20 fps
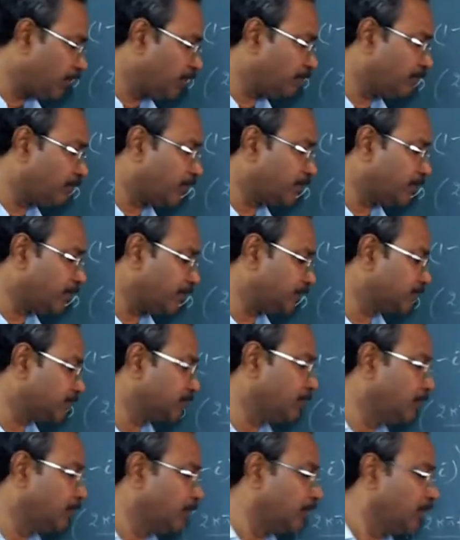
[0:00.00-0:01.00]
for this,
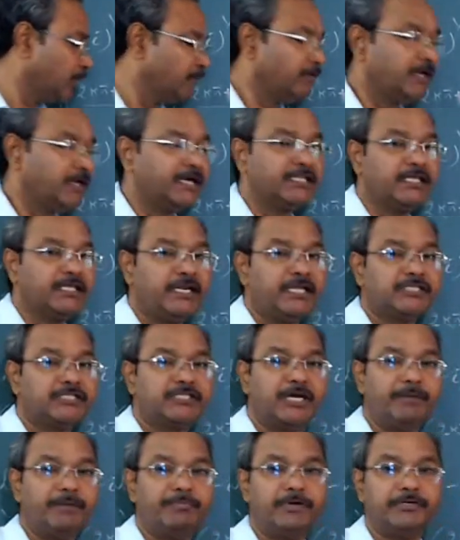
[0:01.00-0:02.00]
you will get the next
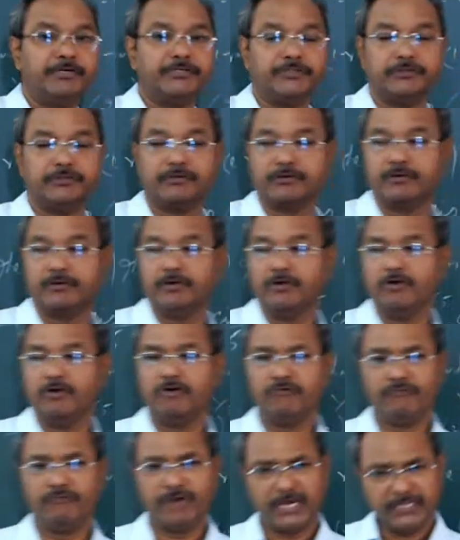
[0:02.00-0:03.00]
amplitude.
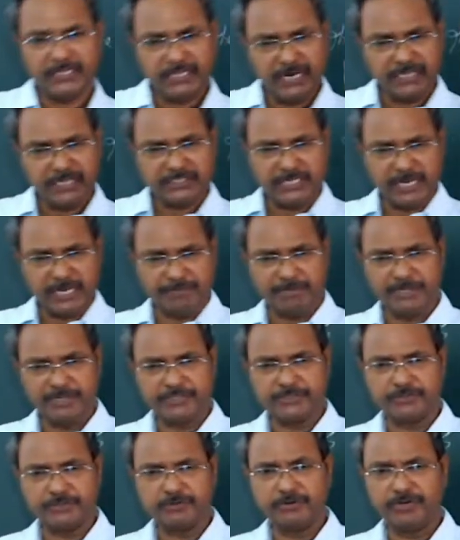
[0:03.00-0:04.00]
For the next
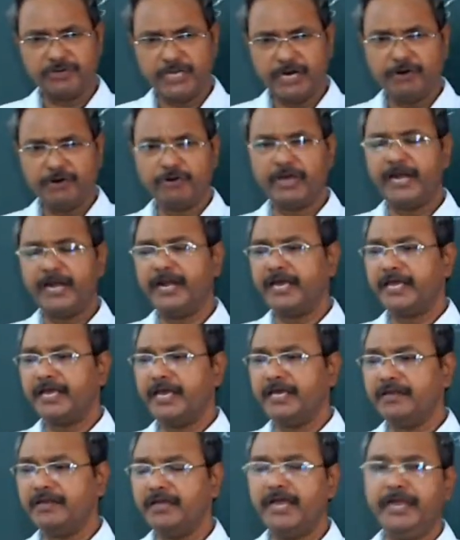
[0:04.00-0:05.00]
amplitude, you have to add
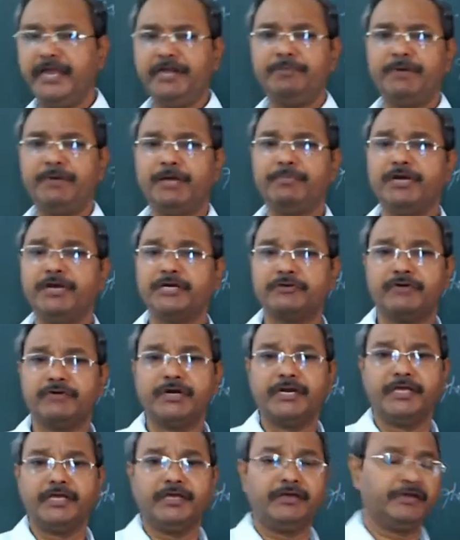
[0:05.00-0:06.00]
again 8 pi by
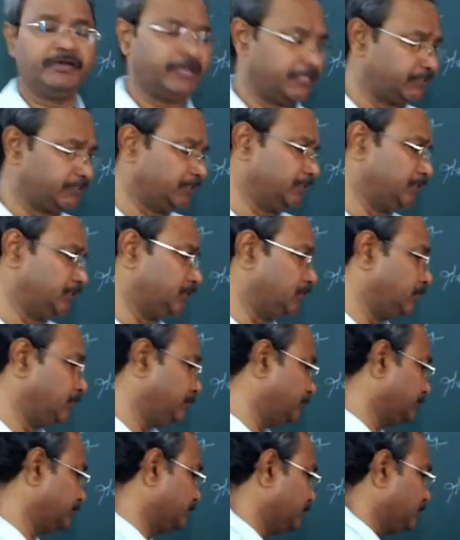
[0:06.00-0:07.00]
20, etc.
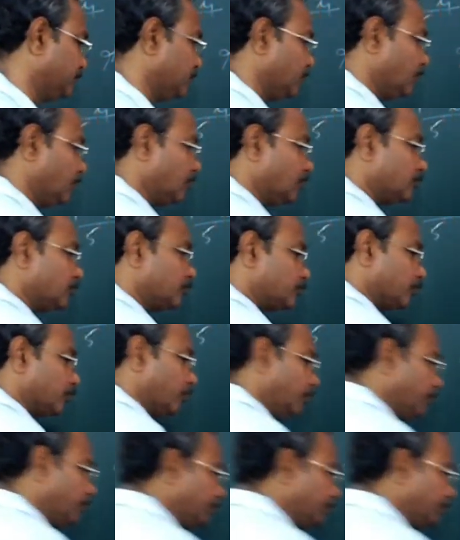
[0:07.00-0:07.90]
So,